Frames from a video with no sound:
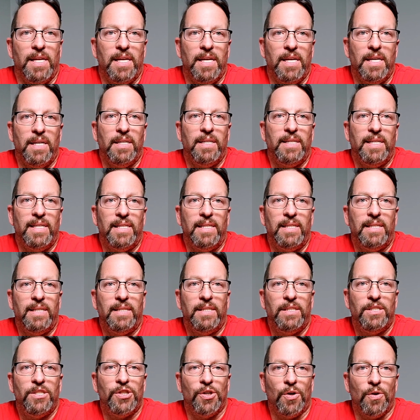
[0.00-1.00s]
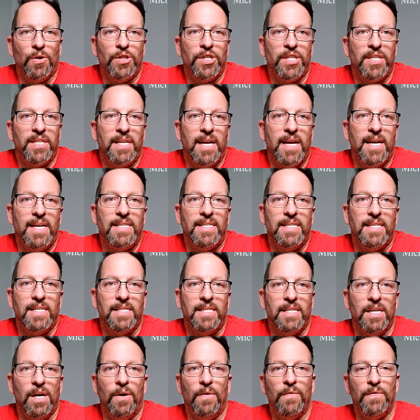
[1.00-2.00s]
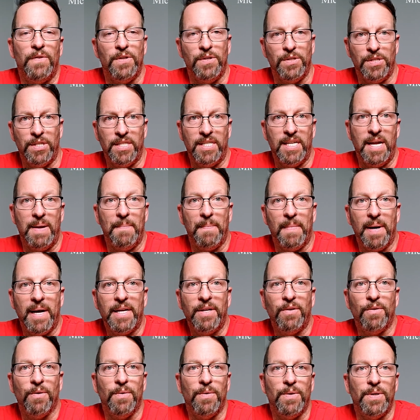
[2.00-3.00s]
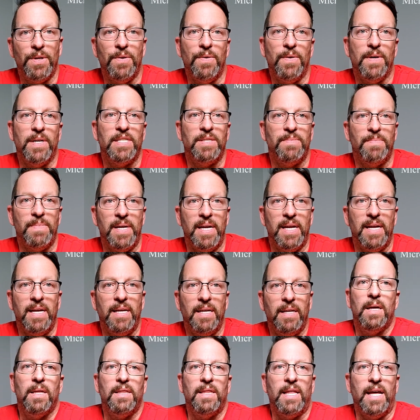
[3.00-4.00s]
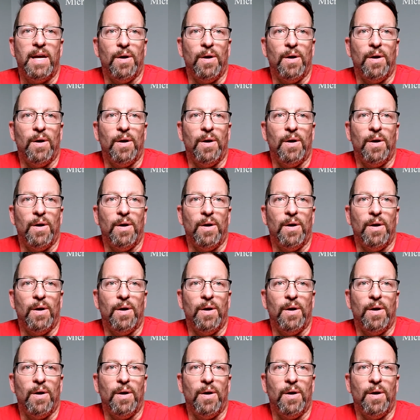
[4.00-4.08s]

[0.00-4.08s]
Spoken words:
The charging case itself uses a micro USB.